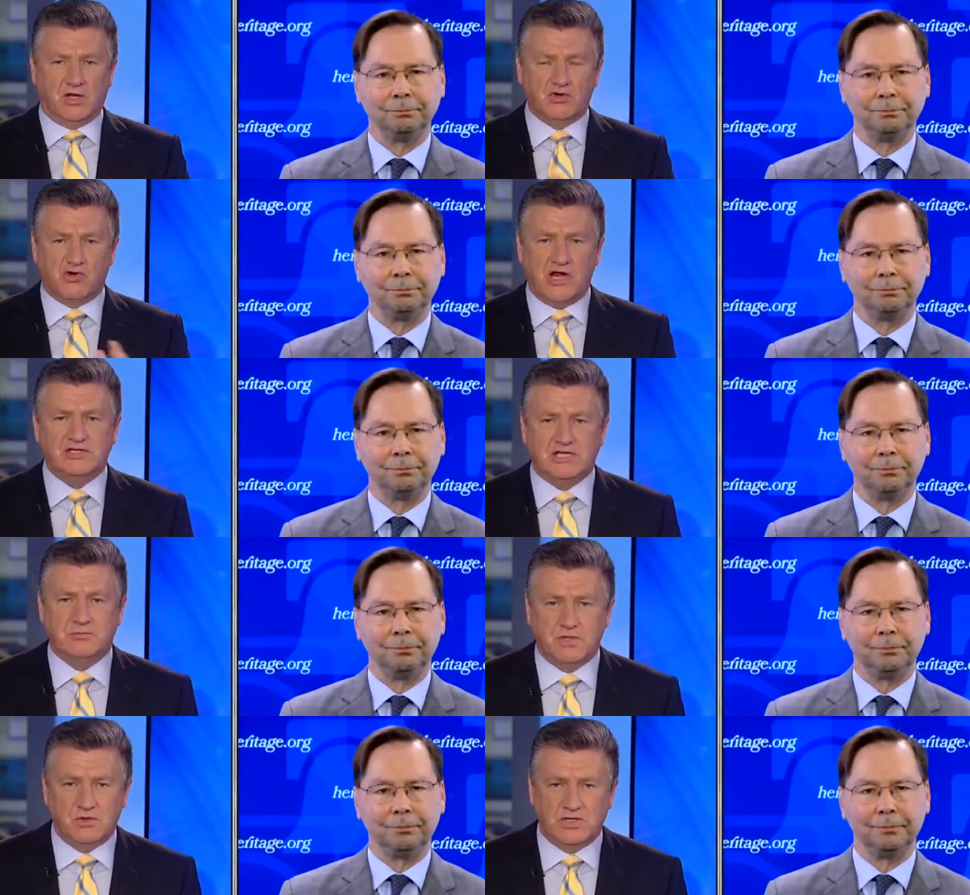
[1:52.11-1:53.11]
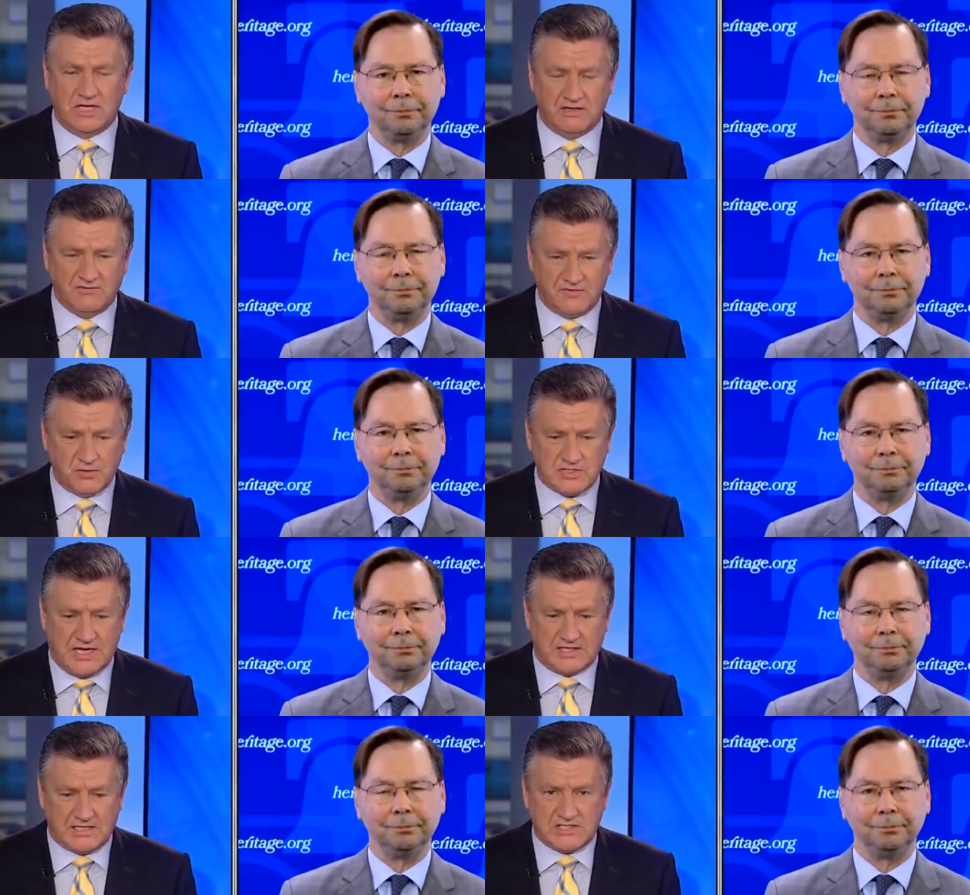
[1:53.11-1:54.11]
Speaker 1: granted immunity, it feels like
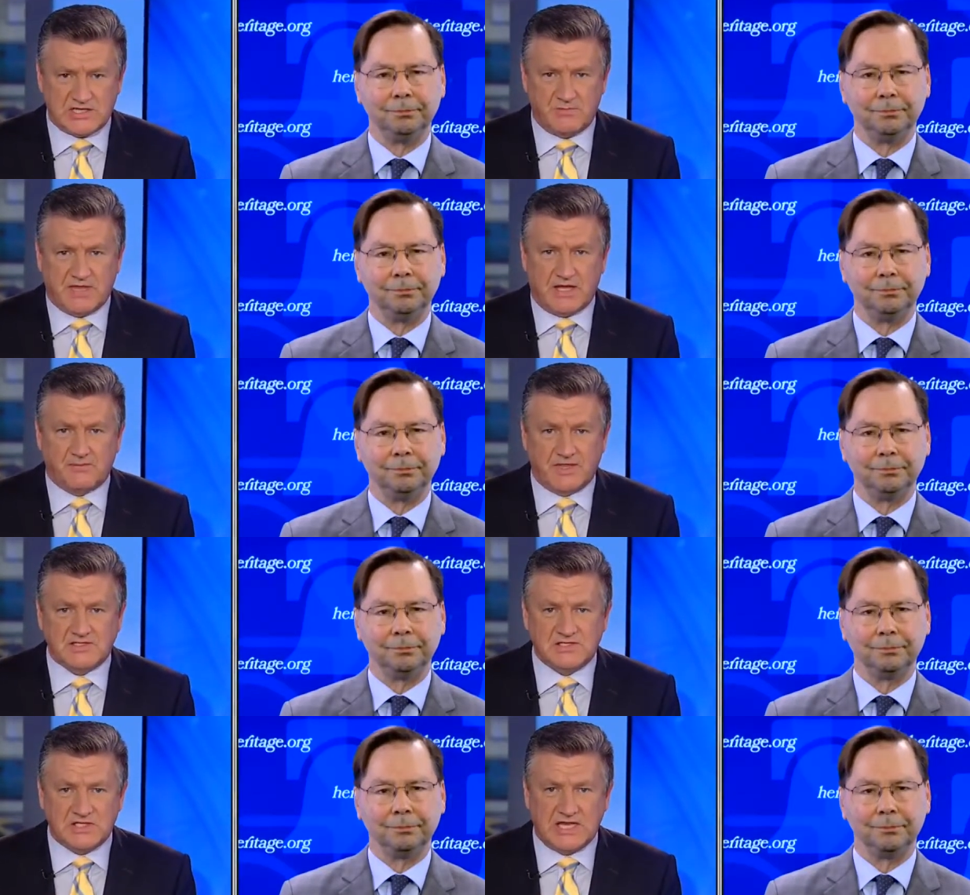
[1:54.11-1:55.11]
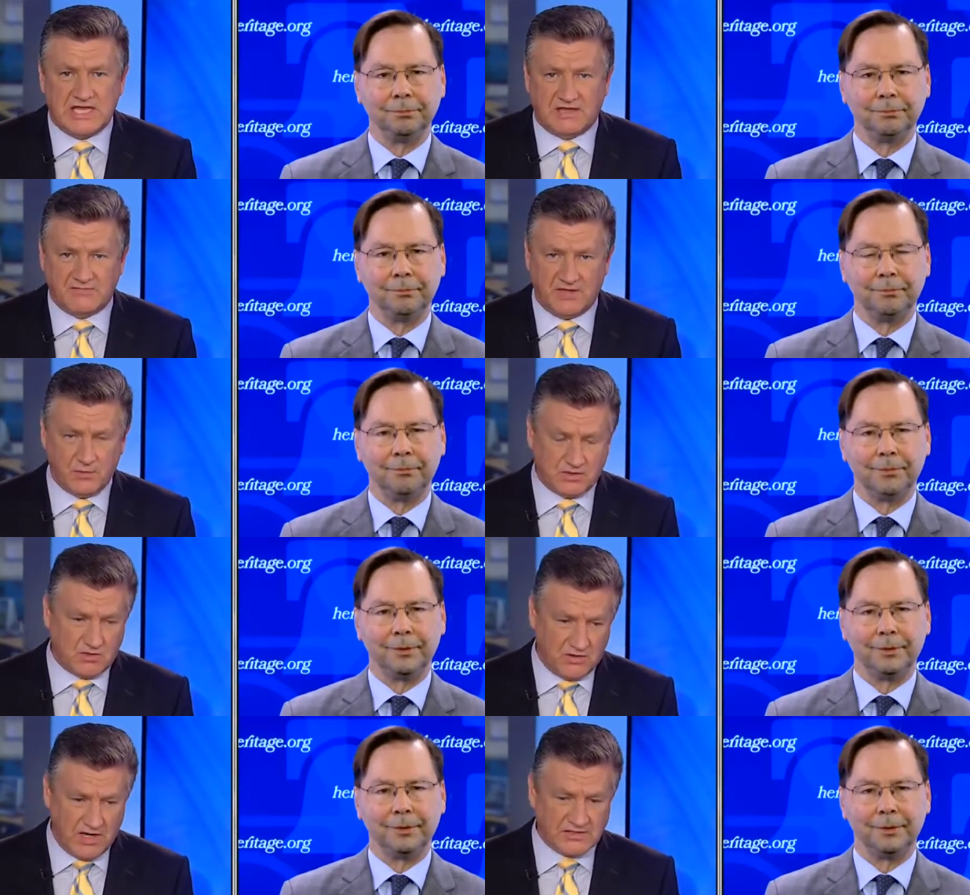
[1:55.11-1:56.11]
there's something up their sleeve. They wouldn't
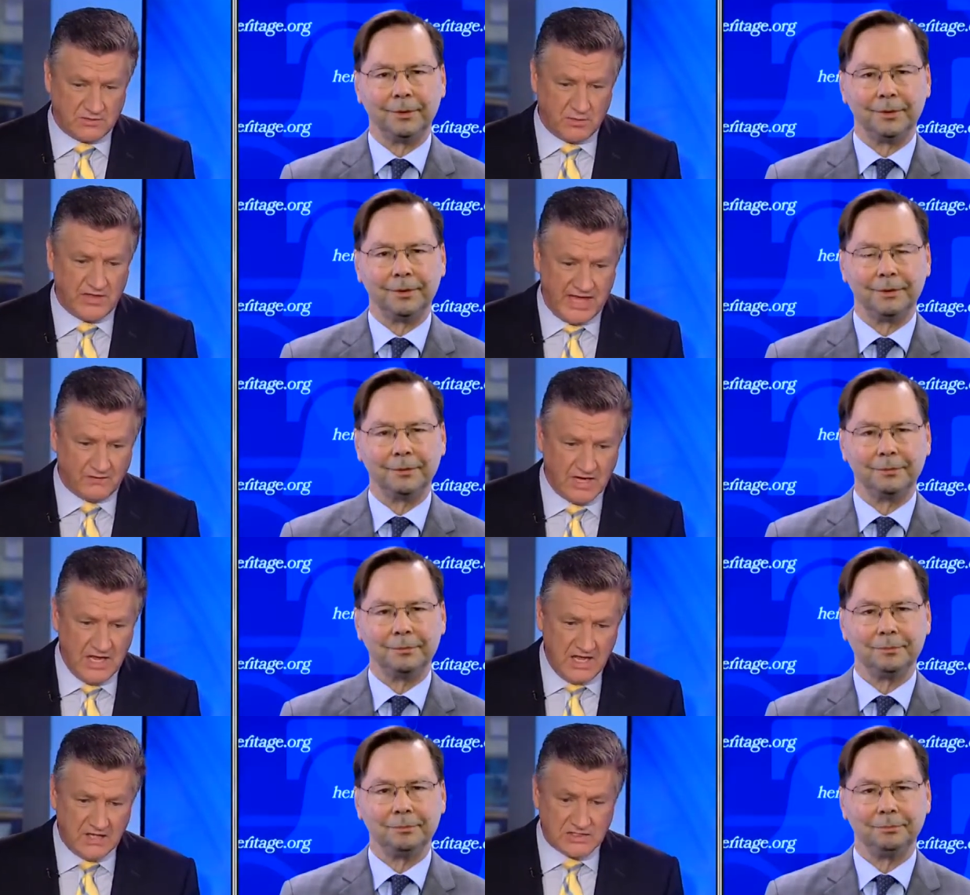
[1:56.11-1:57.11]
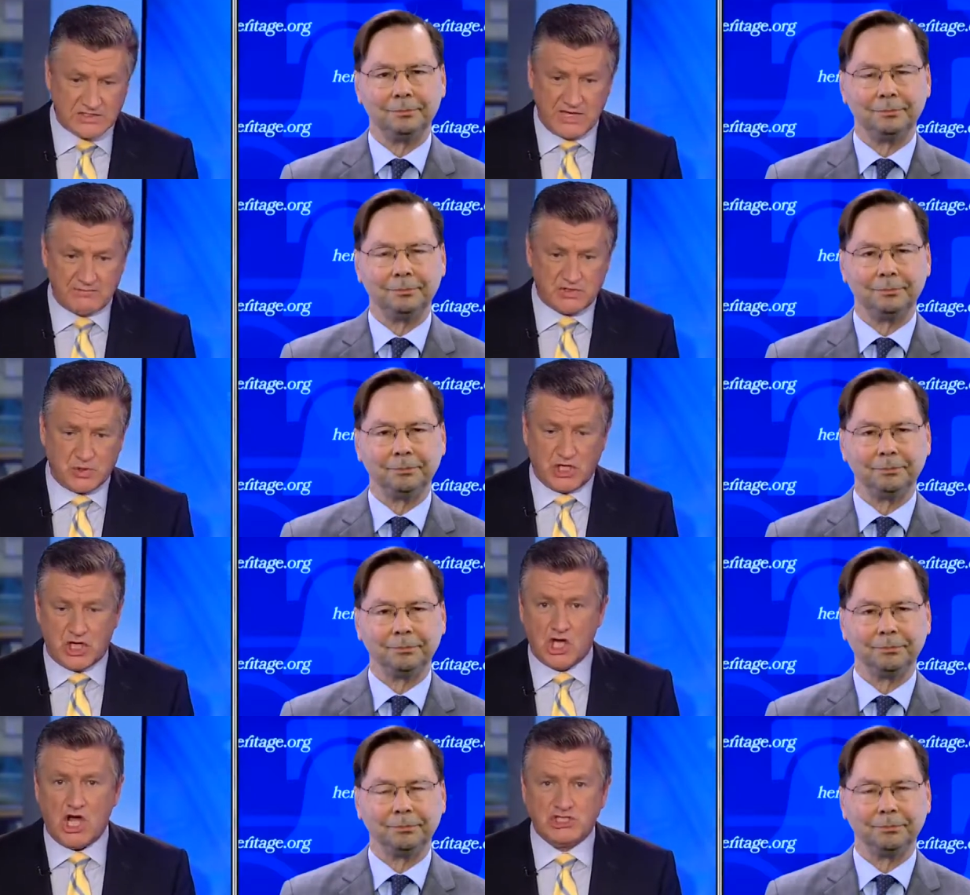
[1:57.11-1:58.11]
grant it without some sort of
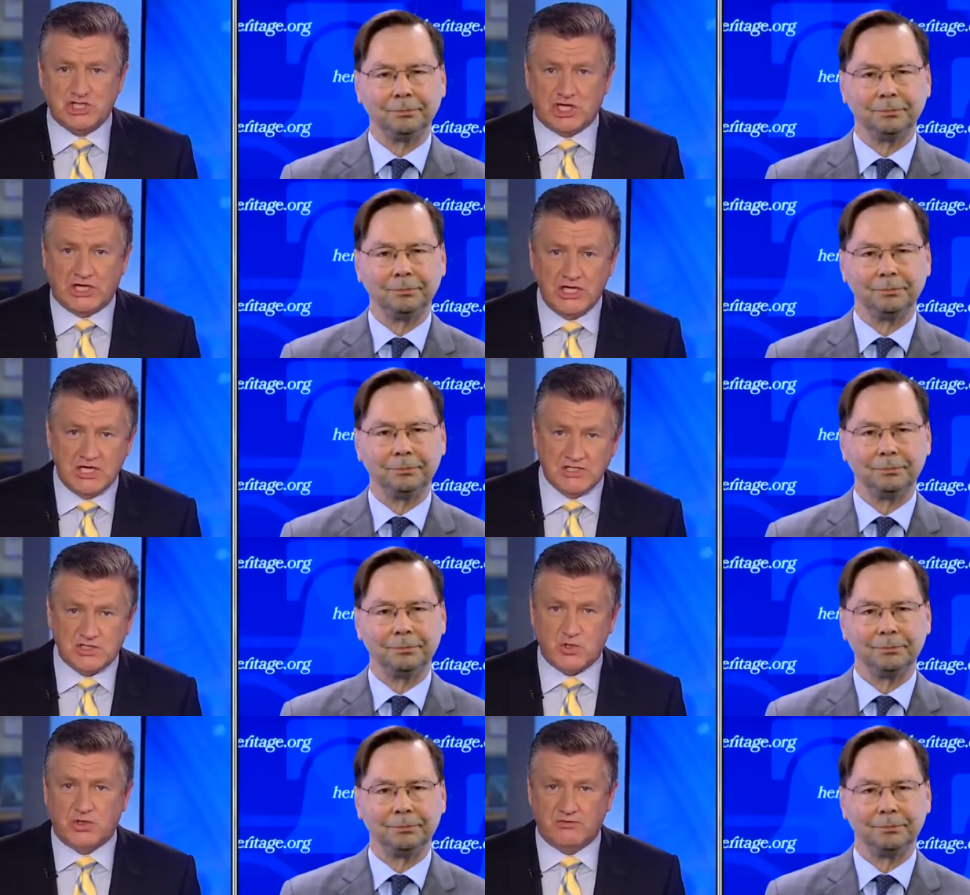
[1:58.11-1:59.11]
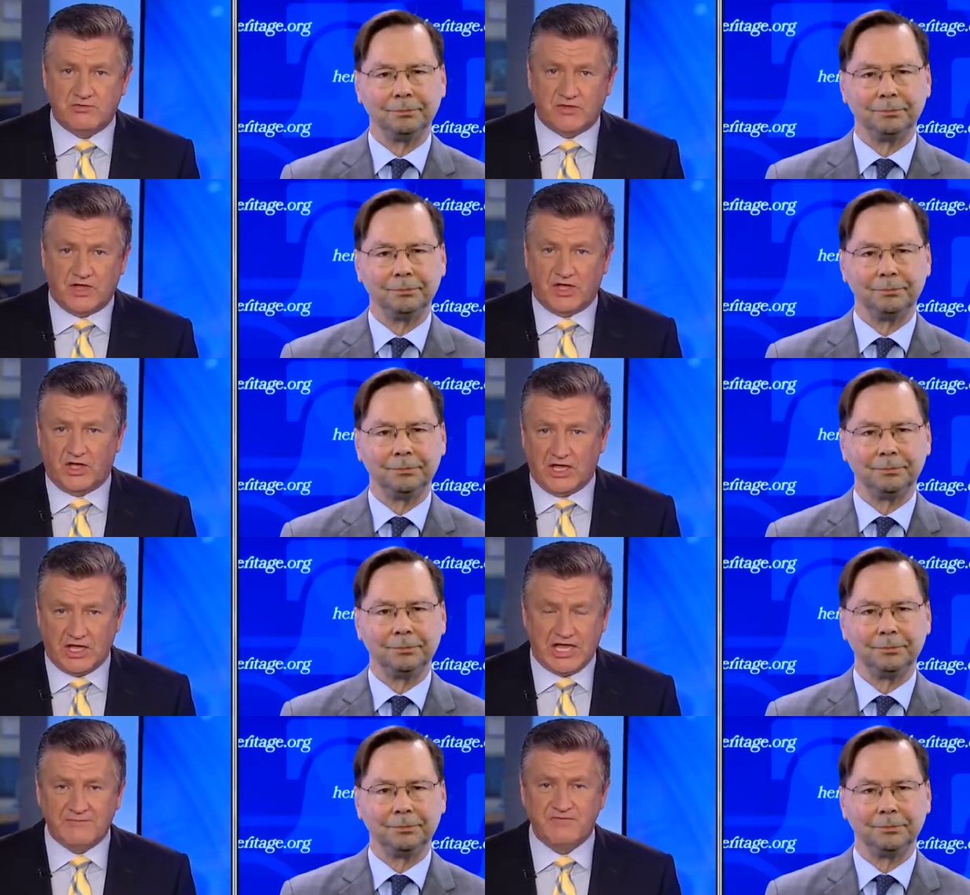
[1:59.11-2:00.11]
gotcha sort of uh, uh,
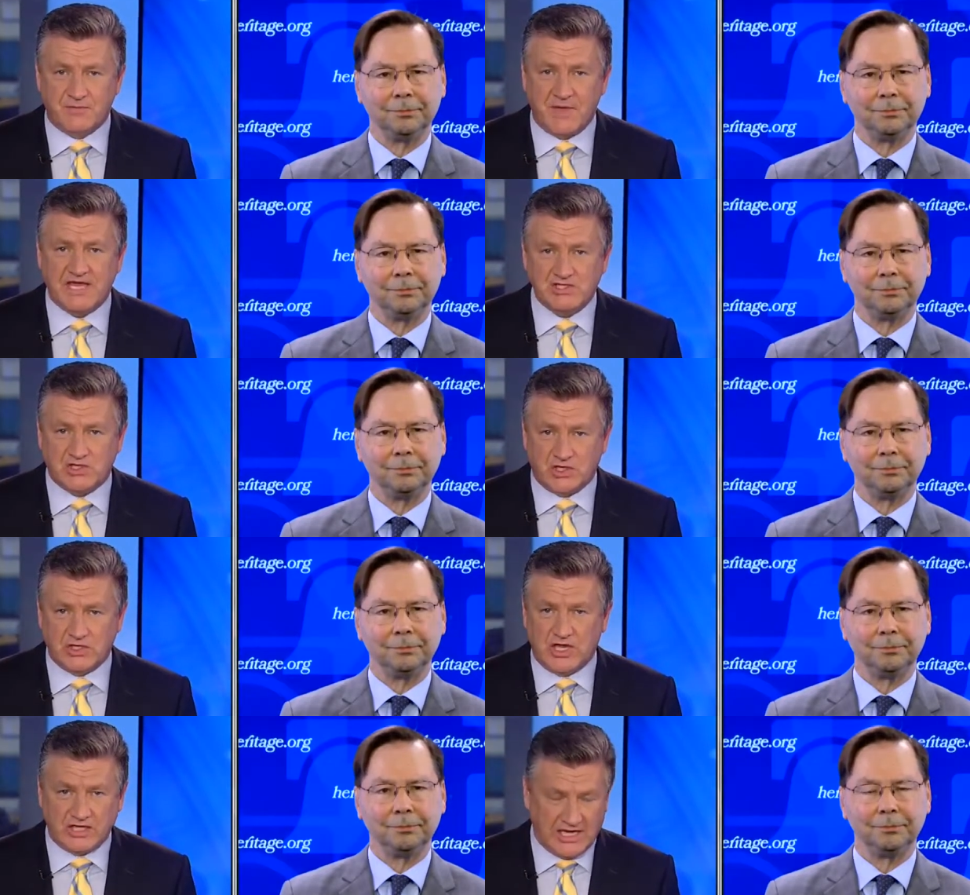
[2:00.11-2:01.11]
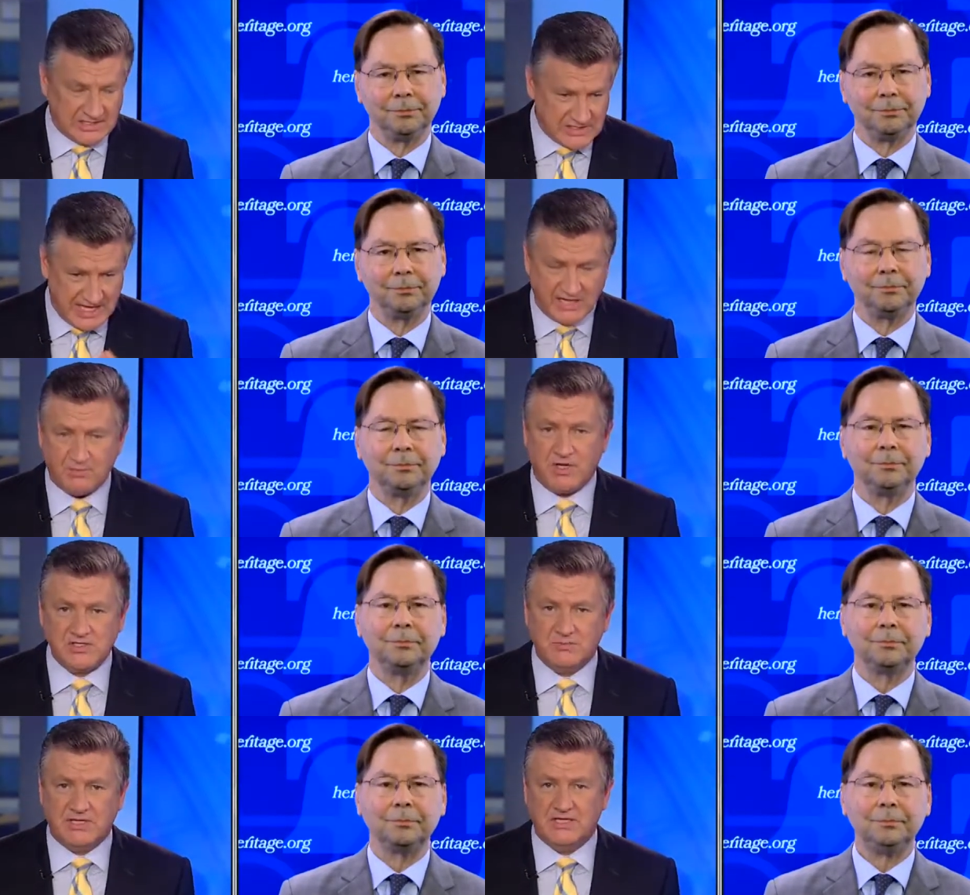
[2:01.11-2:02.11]
information. Is that a
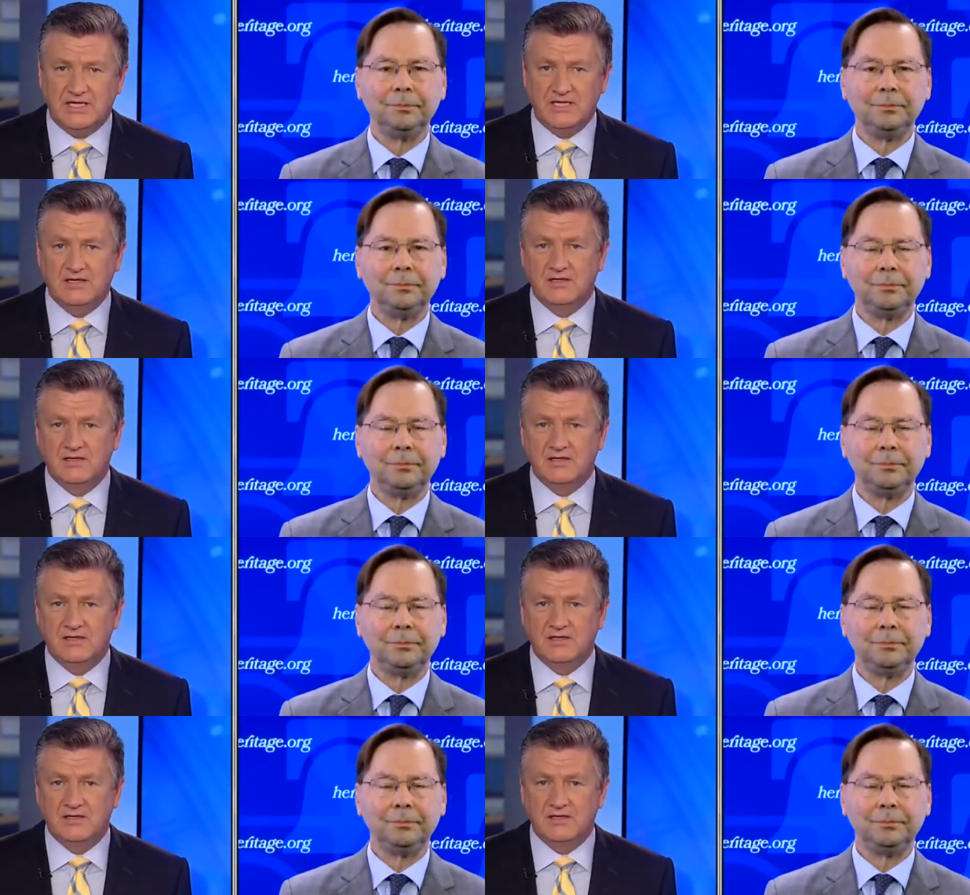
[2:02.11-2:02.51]
possibility?